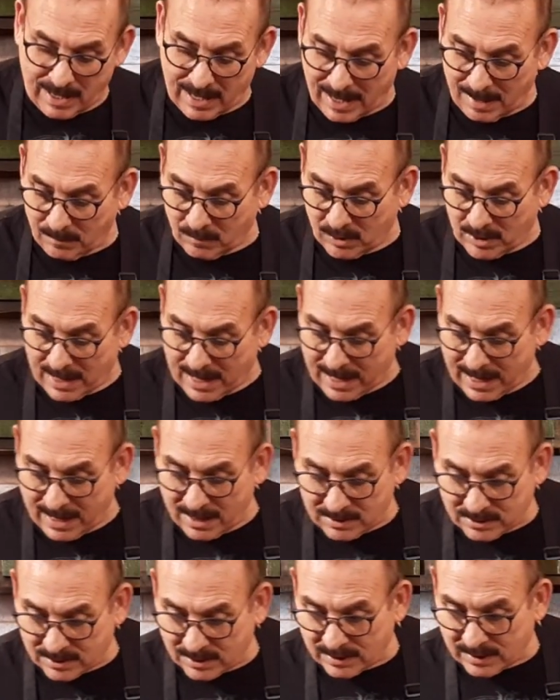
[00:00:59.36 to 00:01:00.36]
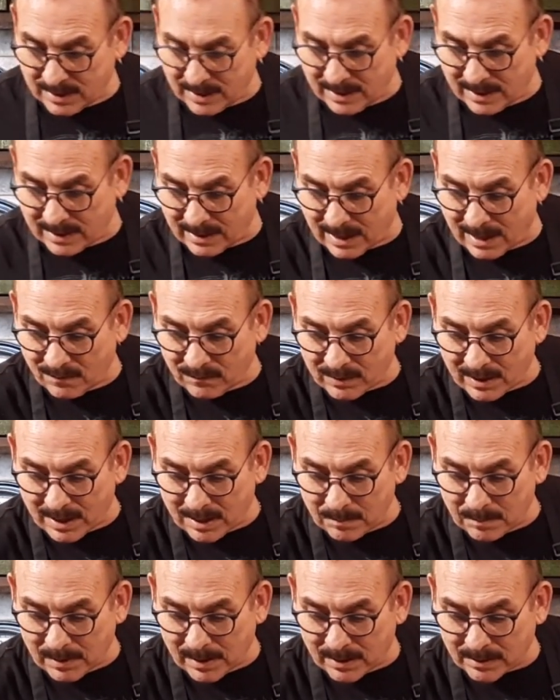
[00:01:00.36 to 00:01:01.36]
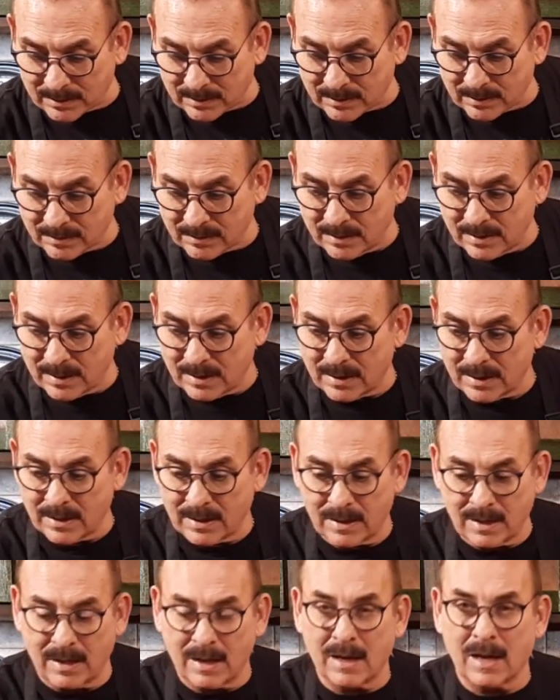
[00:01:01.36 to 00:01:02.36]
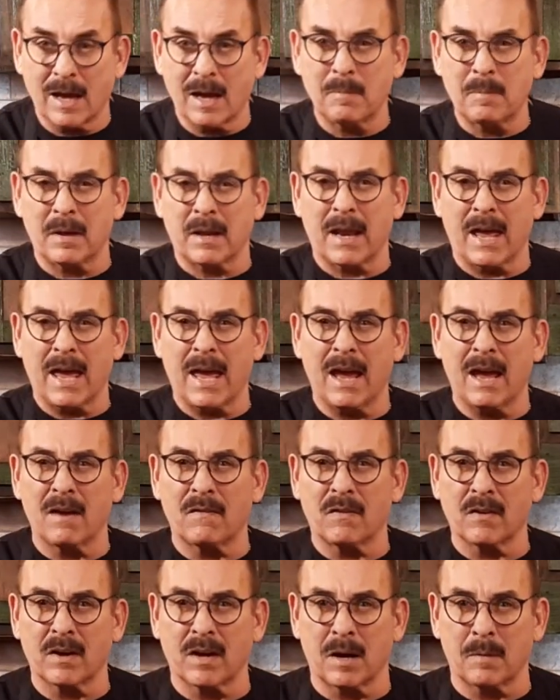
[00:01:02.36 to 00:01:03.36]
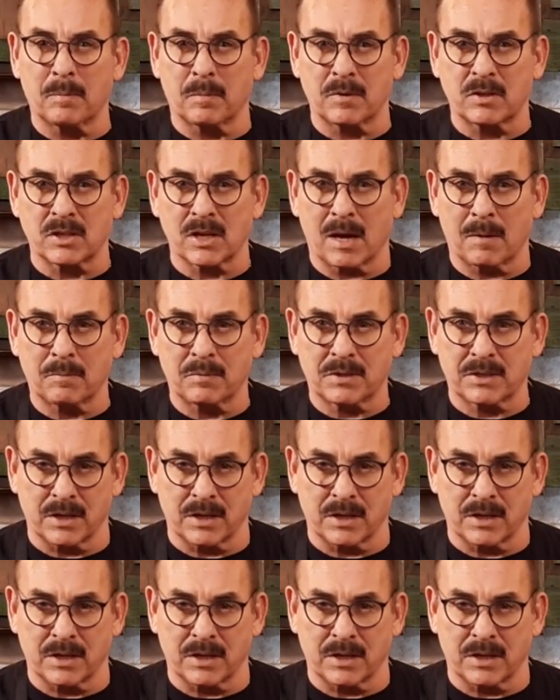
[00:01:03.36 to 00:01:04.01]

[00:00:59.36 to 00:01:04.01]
I'm going to add to that, I've got about a half a cup of chopped